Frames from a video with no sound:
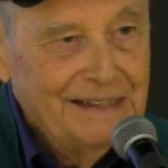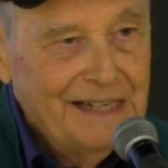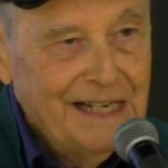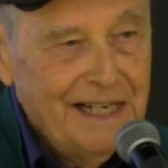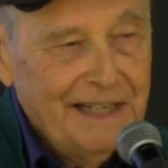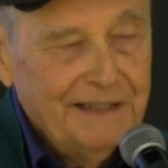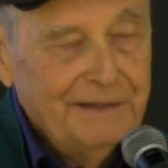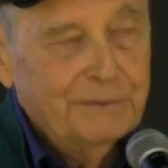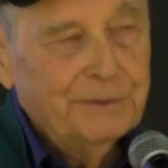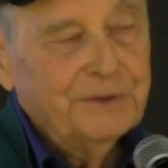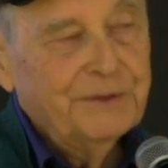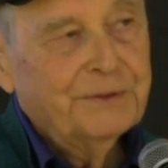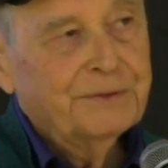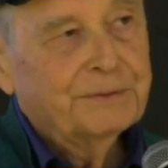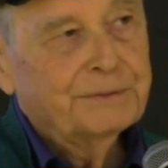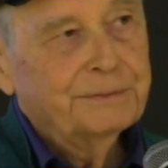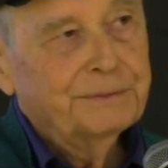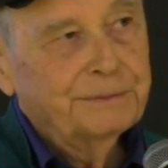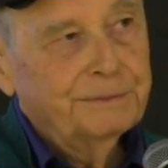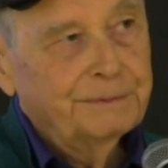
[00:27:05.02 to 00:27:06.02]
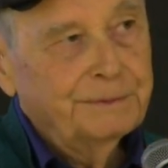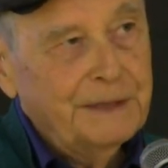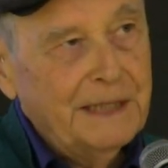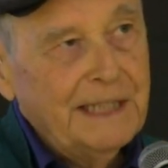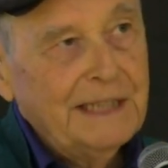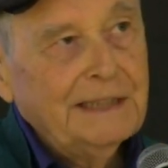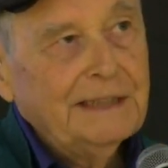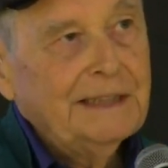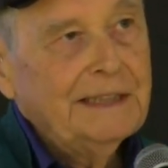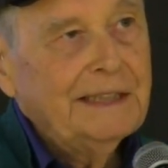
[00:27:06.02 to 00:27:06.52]
And it was
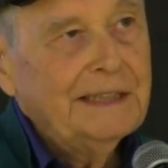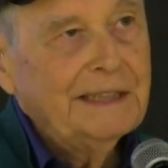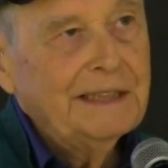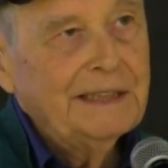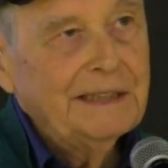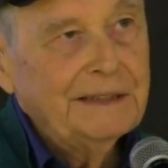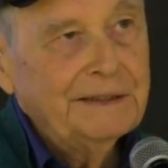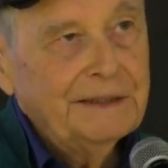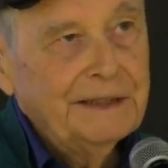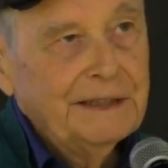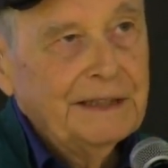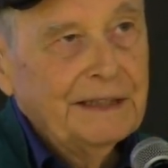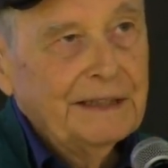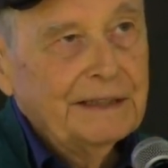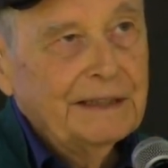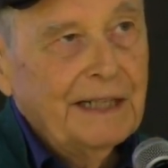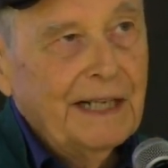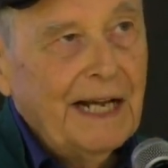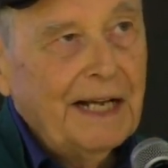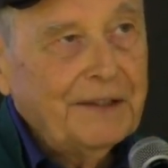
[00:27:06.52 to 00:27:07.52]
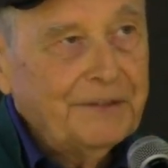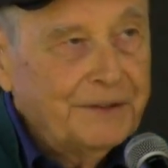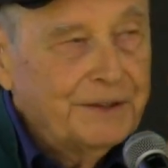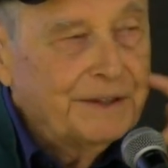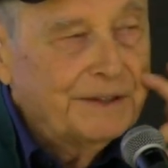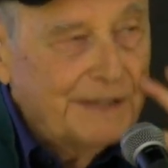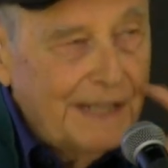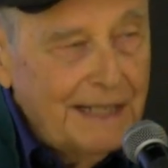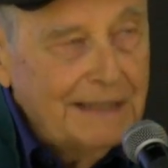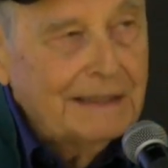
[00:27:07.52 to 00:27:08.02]
when he
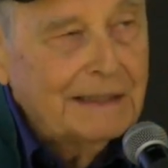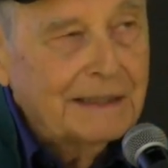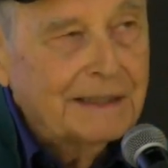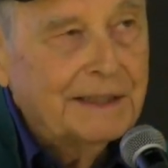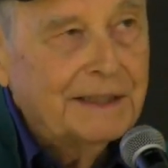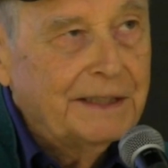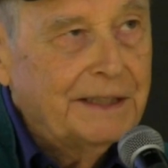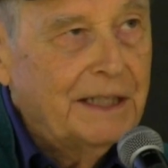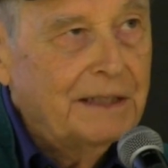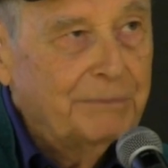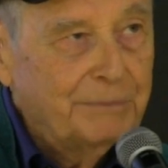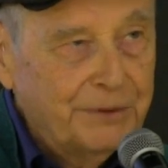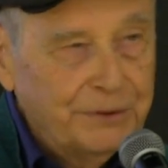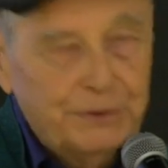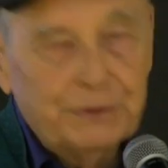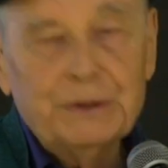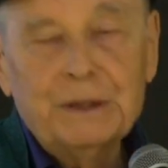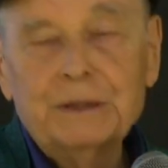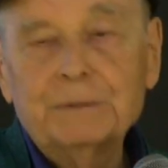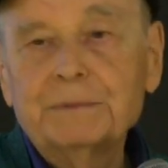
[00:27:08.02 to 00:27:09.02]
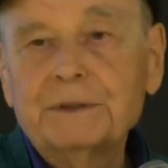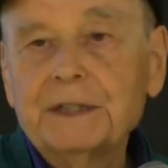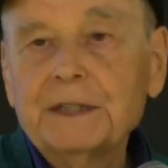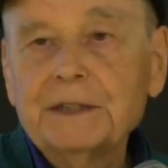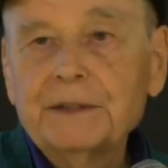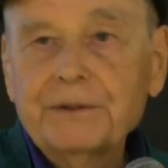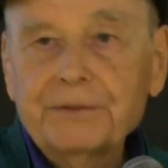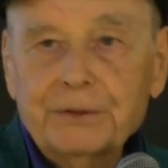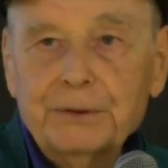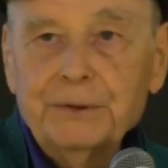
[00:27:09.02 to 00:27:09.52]
accidentally absorbed
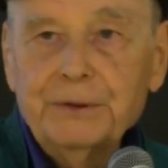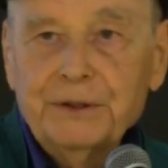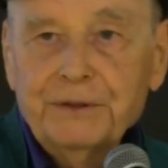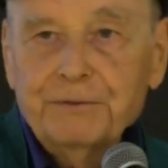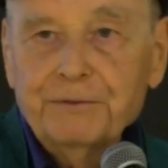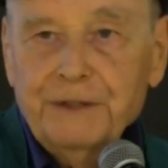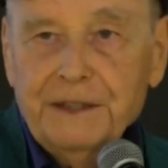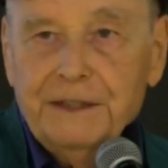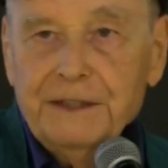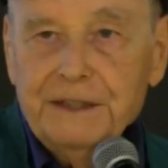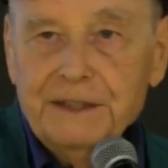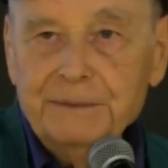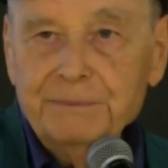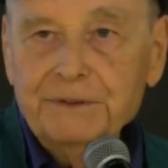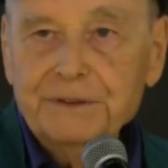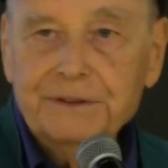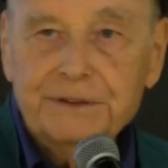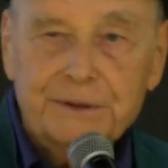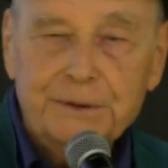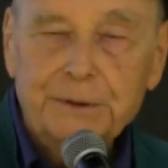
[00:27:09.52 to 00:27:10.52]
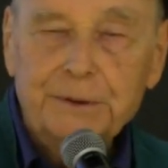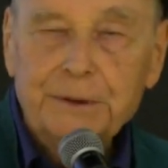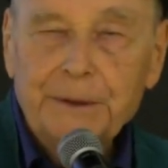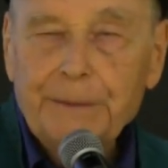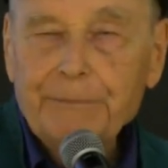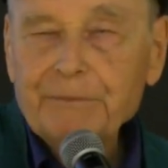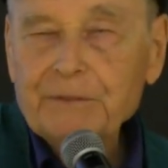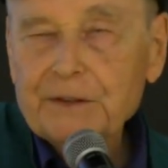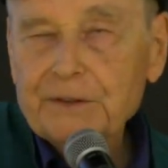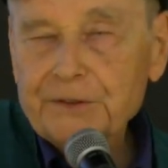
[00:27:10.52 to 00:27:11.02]
through his fingernips, through
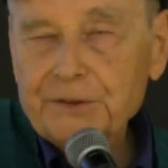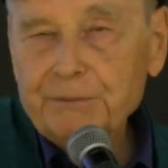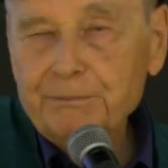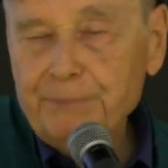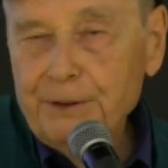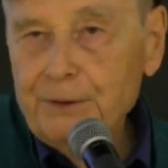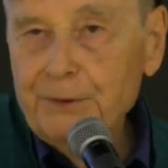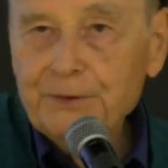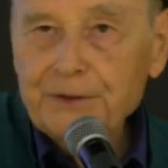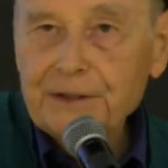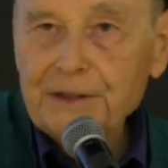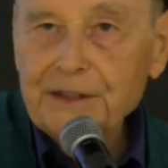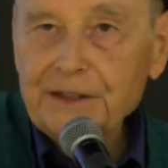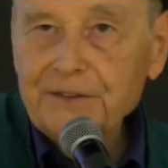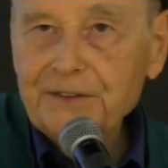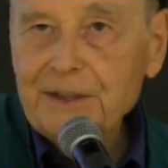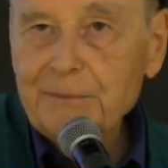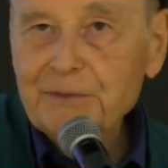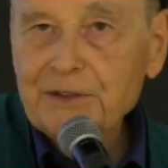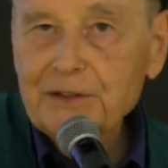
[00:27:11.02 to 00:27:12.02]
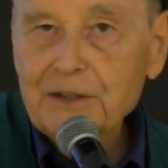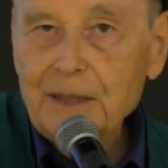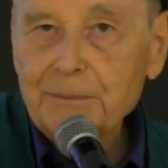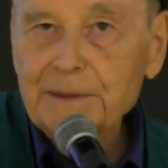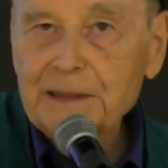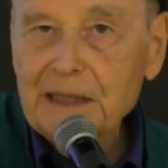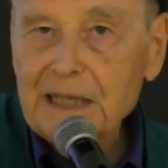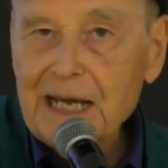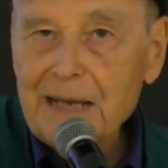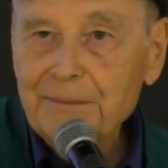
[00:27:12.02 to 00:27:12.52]
supposedly some
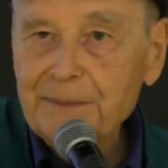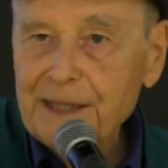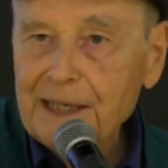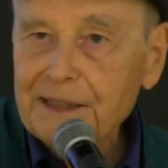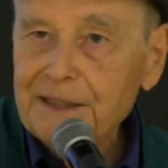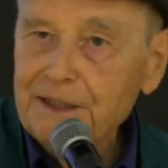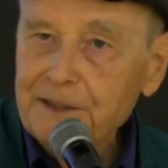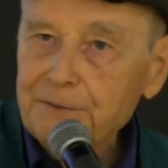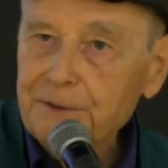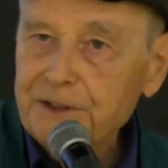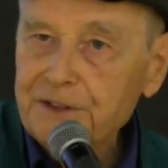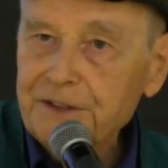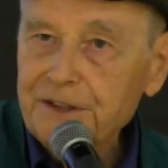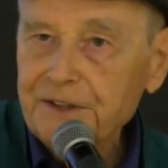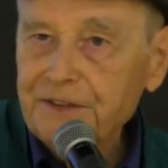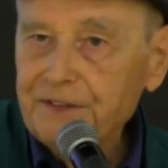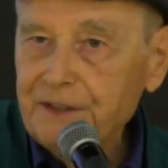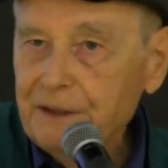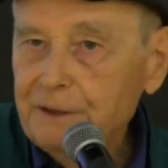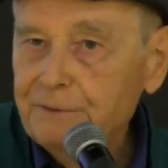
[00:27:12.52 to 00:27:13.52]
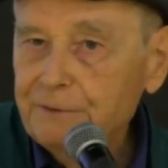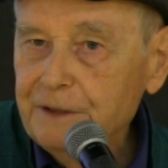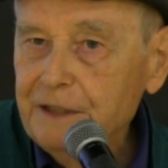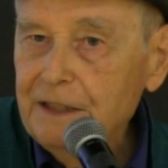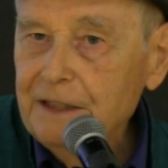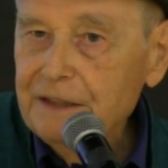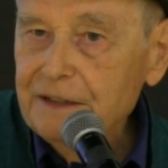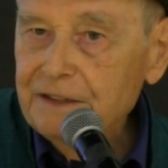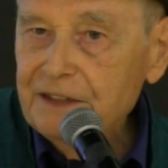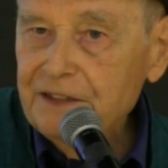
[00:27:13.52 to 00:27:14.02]
sloppy lab technique, which in itself
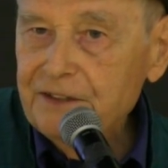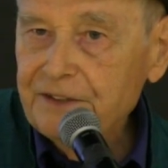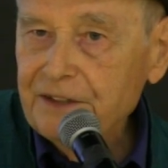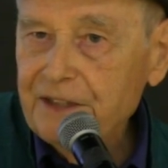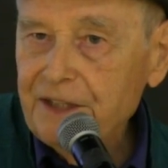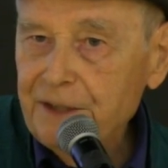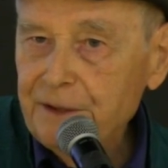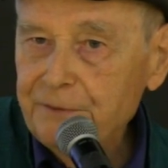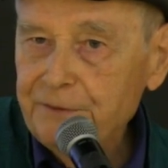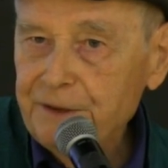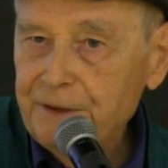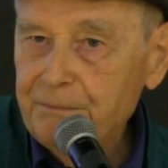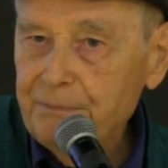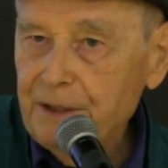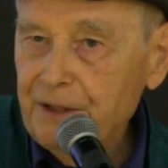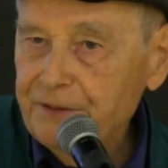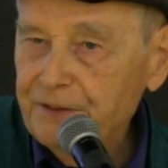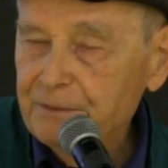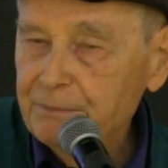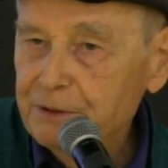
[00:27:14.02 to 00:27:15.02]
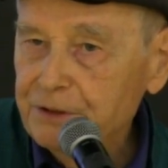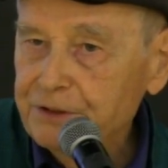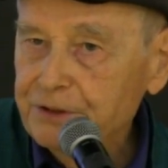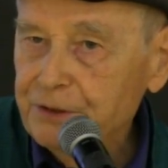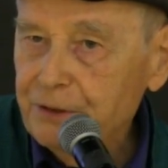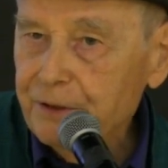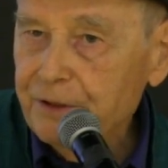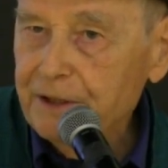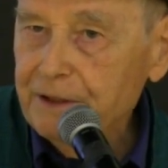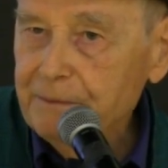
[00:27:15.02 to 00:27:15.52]
is a kind of an impossible
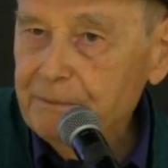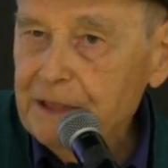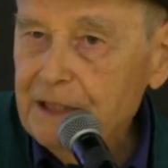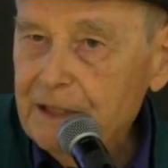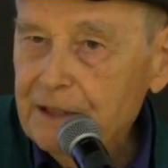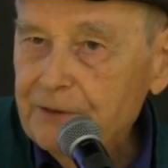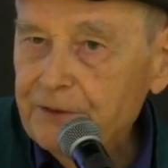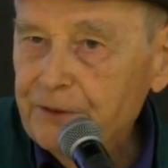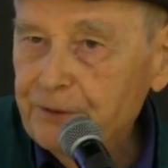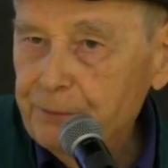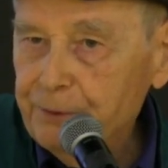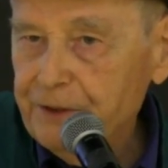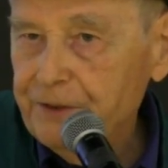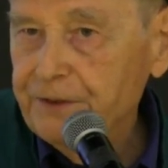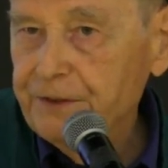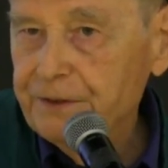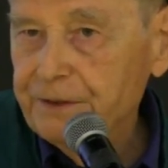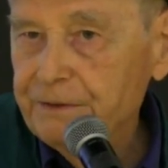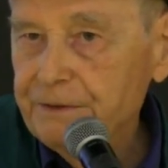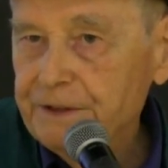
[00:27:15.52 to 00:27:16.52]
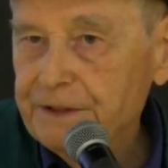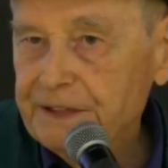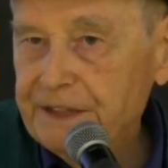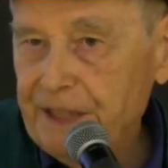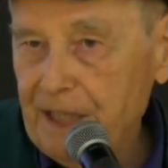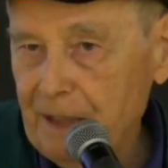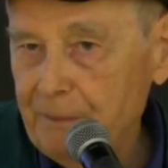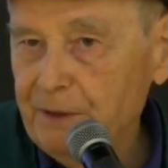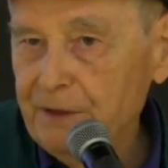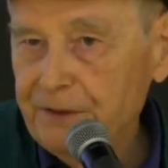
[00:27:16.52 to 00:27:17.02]
story. Swiss
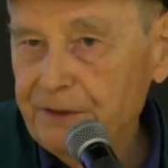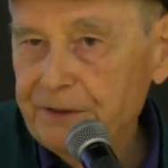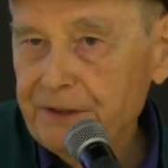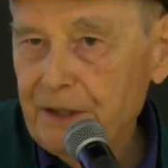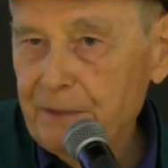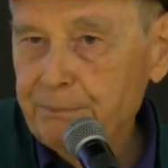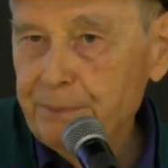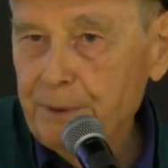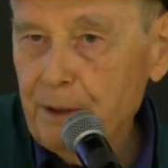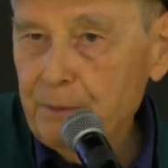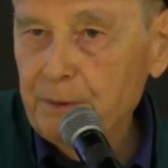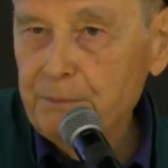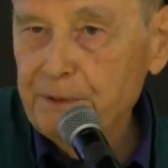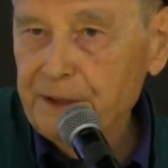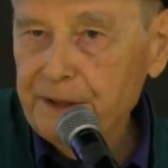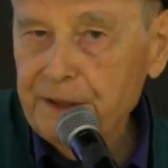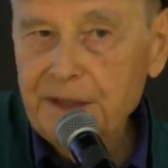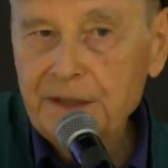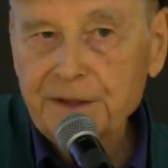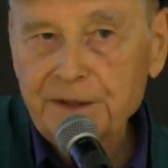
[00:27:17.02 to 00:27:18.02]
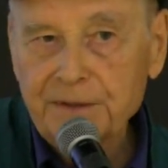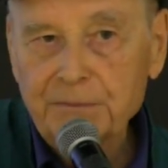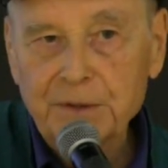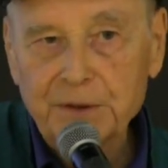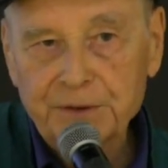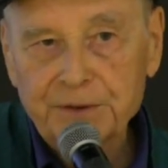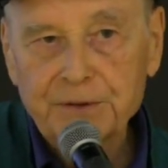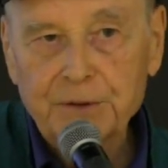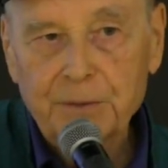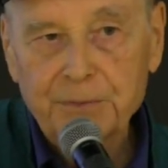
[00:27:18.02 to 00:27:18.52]
chemists are probably the
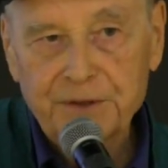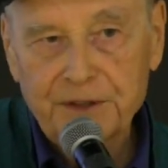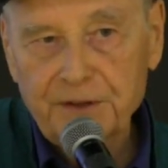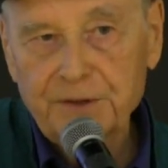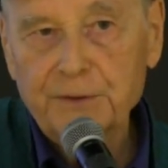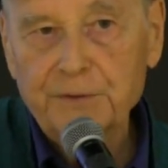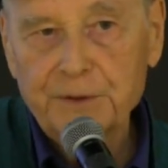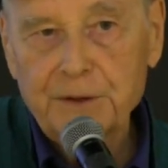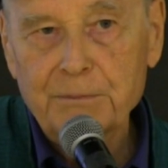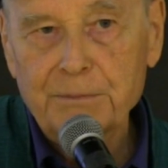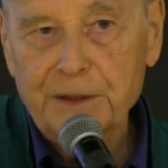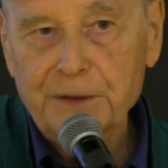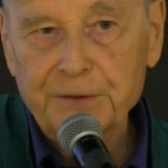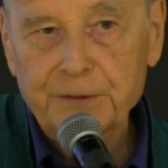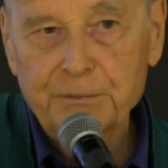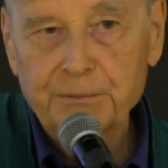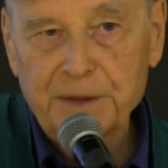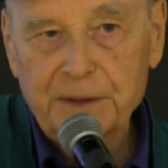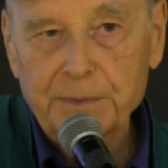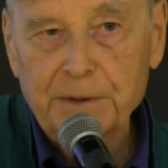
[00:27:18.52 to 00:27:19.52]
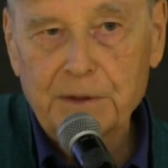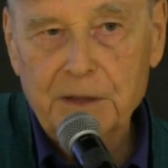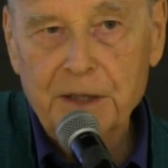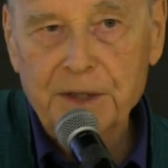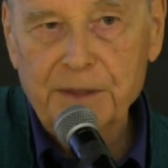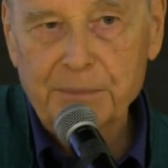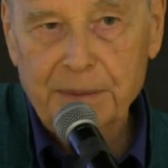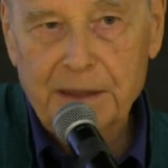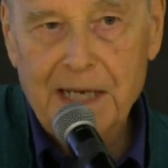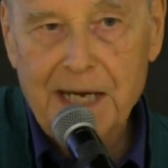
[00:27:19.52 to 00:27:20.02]
most obsessive compulsive people
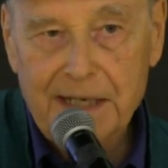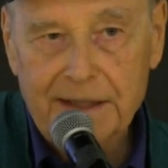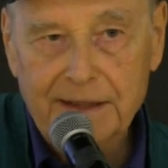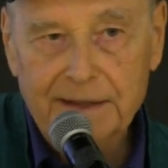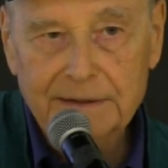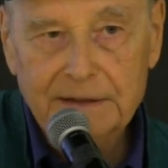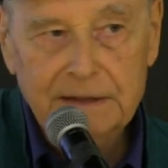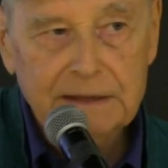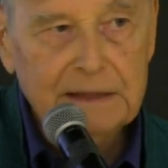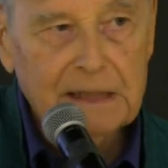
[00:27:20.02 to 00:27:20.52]
on the planet.